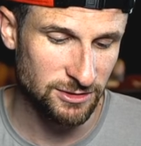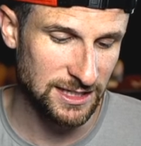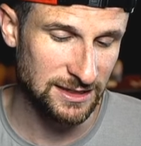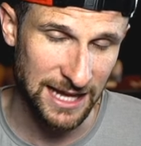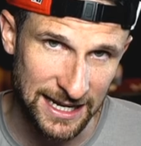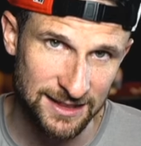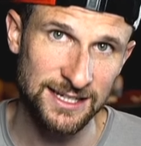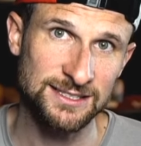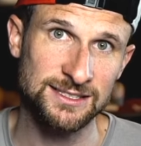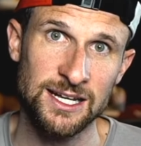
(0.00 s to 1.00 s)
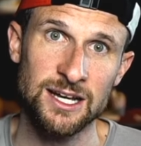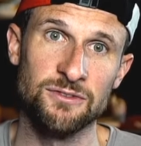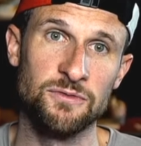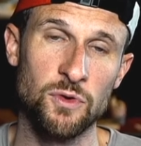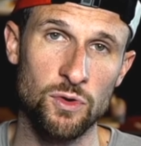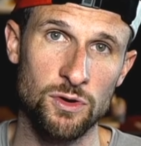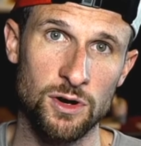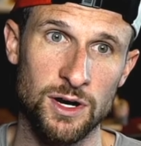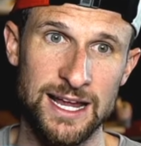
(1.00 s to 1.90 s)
really like this for,